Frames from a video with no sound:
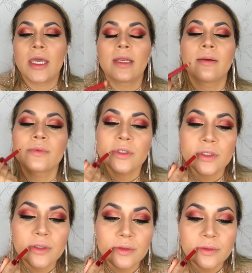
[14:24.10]
and I'm
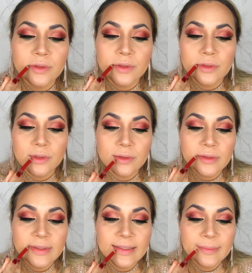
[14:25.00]
just going to
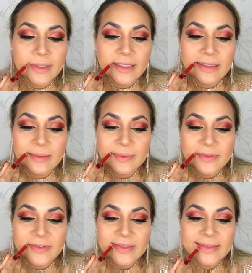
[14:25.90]
line my
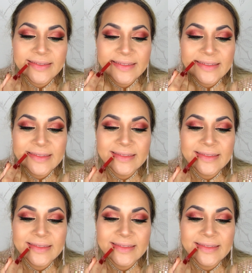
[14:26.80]
lips first.